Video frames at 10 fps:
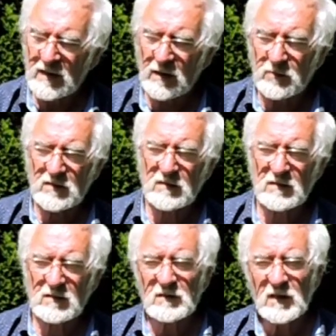That was
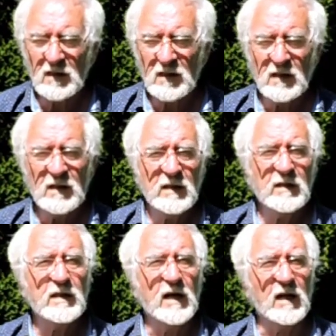
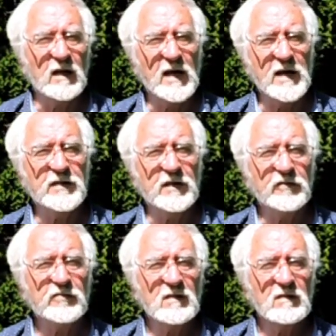in the early
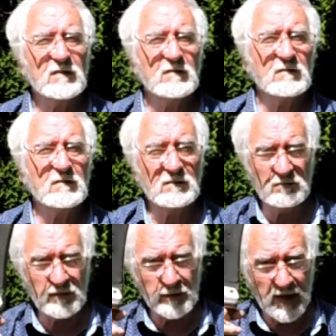80s.
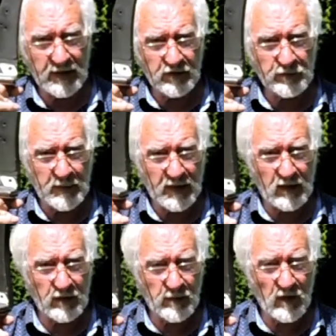We made this
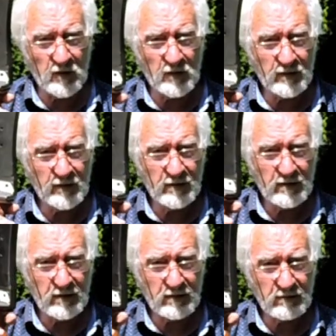particular bow.
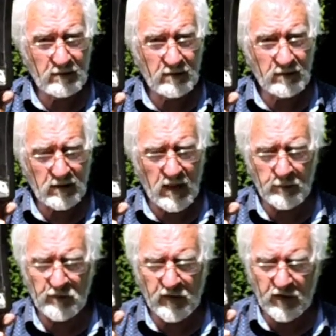
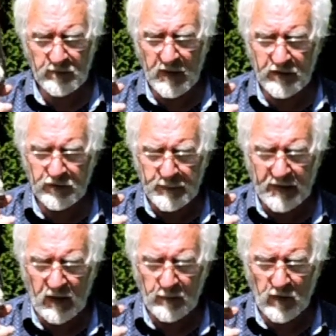Carbofast made this
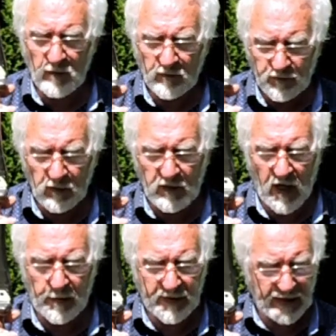particular bow, full
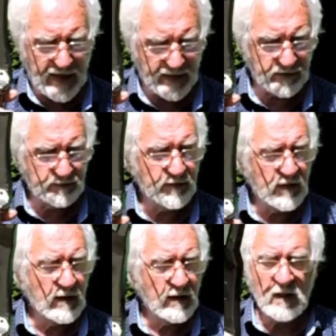carbon again.
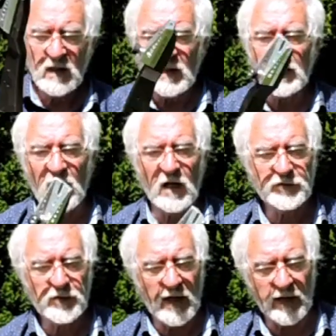It
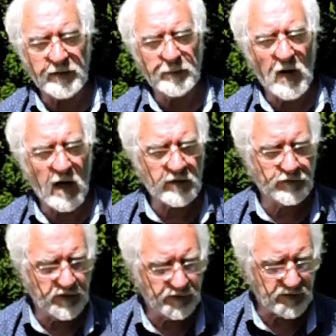also had the pocket
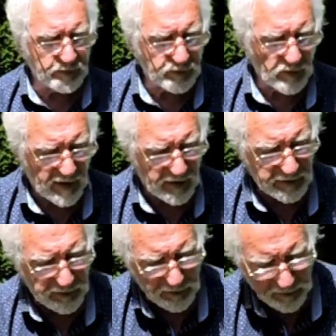systems where you